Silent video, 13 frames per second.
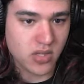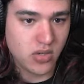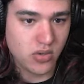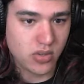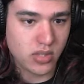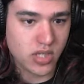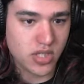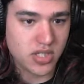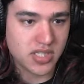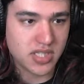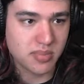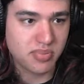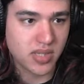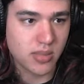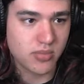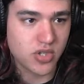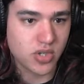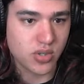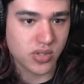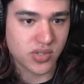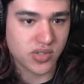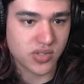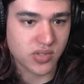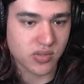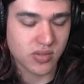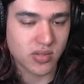You're allergic to plum
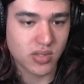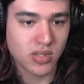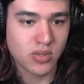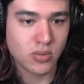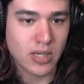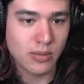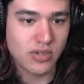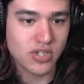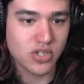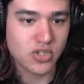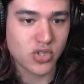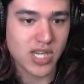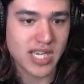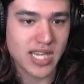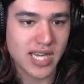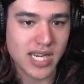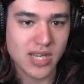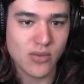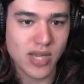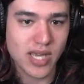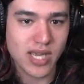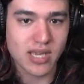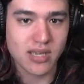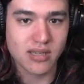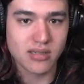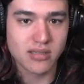juice. Why would you drink it anyway?